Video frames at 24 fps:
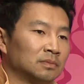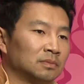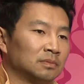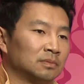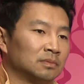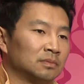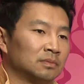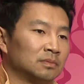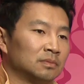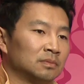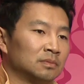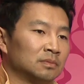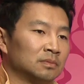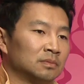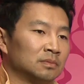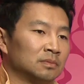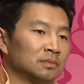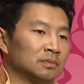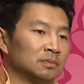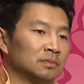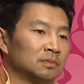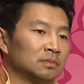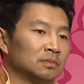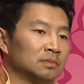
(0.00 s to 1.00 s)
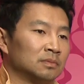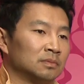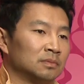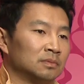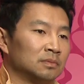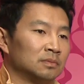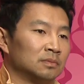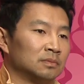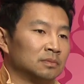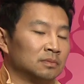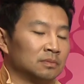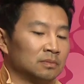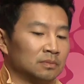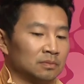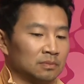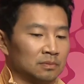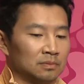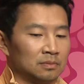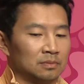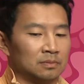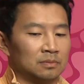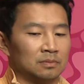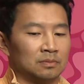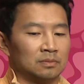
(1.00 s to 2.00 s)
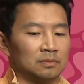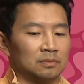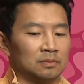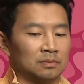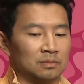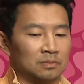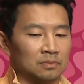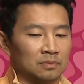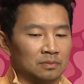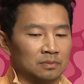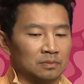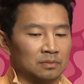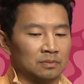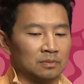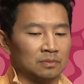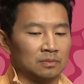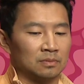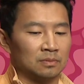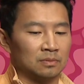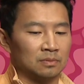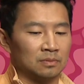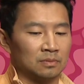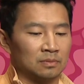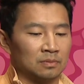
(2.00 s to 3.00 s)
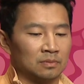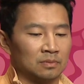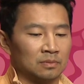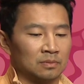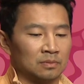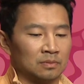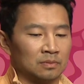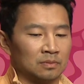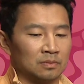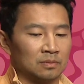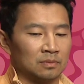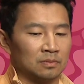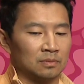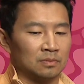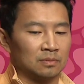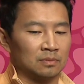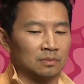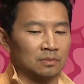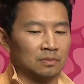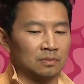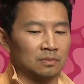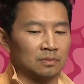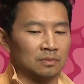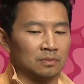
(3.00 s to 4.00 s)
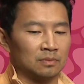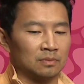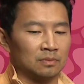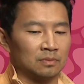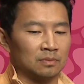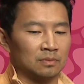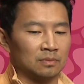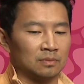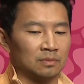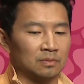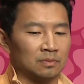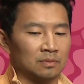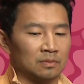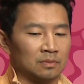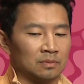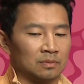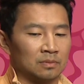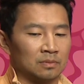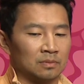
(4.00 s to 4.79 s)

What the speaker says: (not speaking)